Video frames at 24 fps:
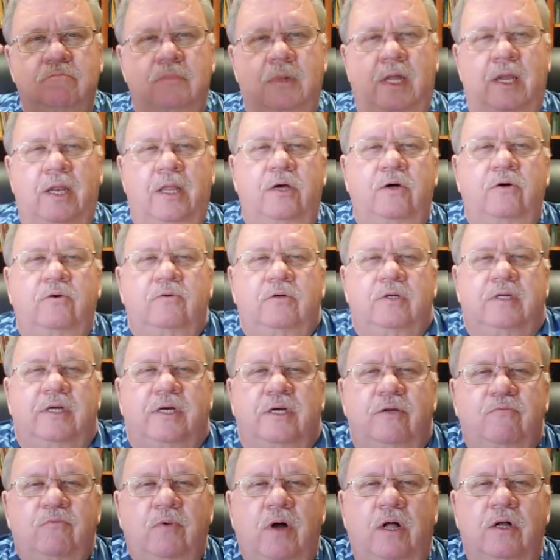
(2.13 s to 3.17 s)
Hello
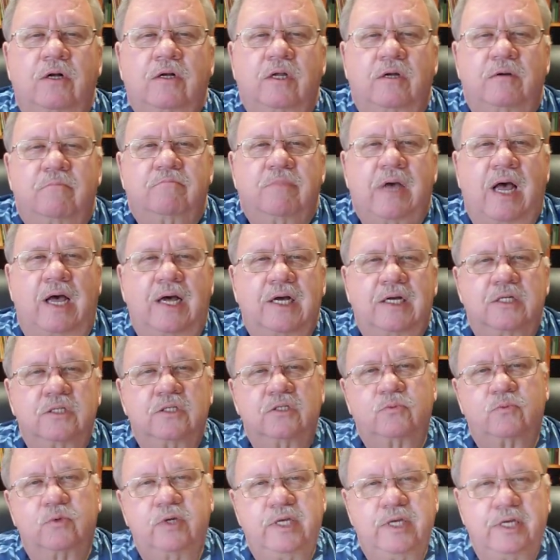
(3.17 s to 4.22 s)
and welcome
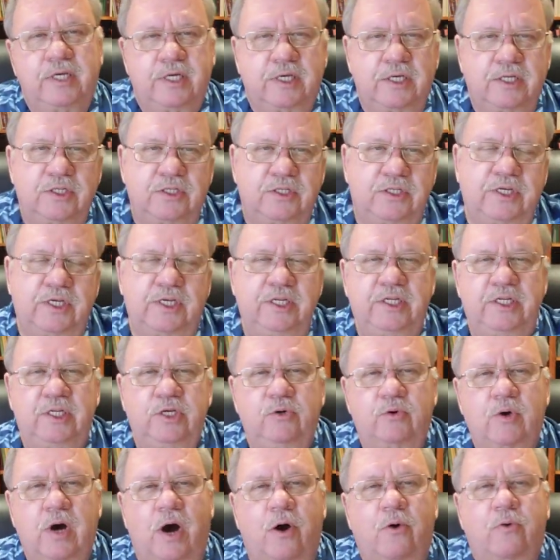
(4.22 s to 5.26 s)
as we
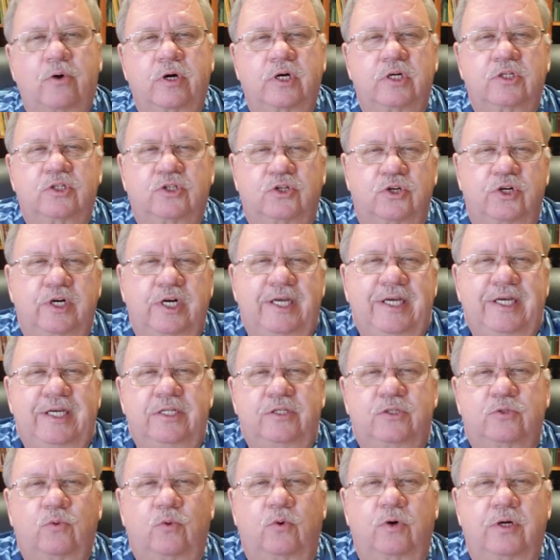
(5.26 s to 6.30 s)
continue our journey
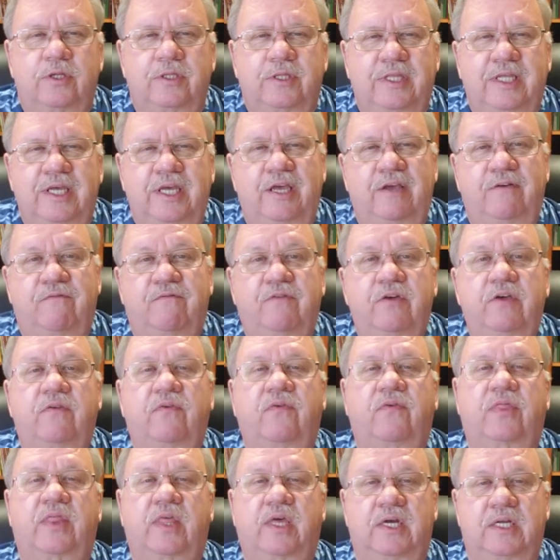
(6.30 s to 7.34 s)
toward the
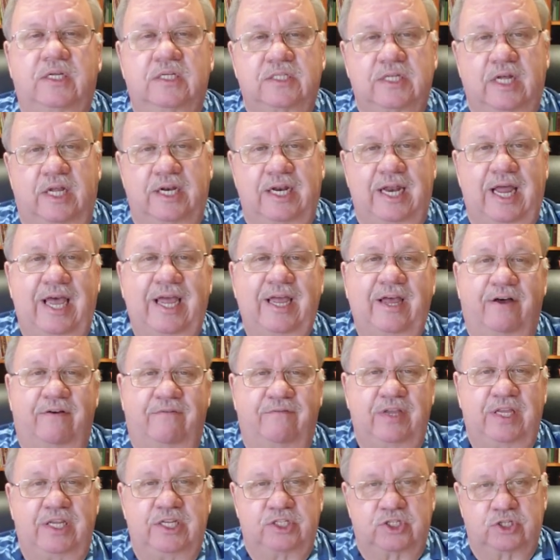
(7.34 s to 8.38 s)
fifth Sunday
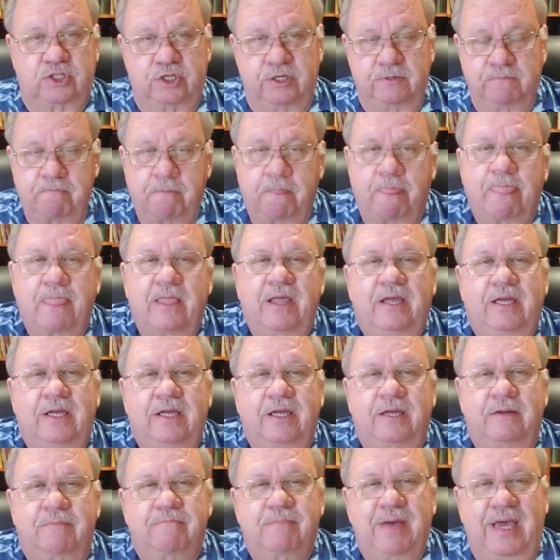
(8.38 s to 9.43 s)
of Easter,
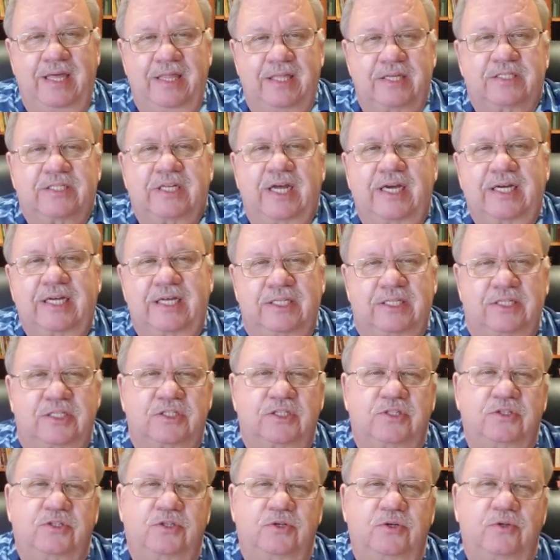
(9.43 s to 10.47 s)
May the 2nd,
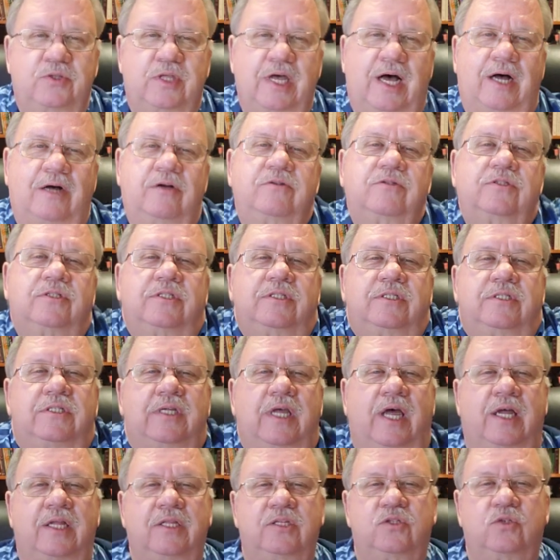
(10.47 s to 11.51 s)

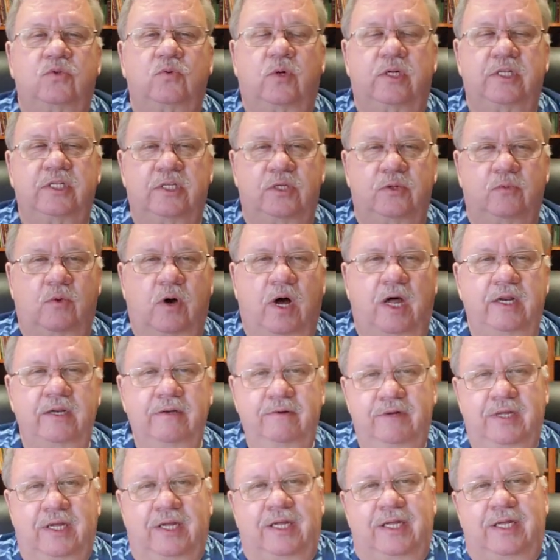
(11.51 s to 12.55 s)
2021.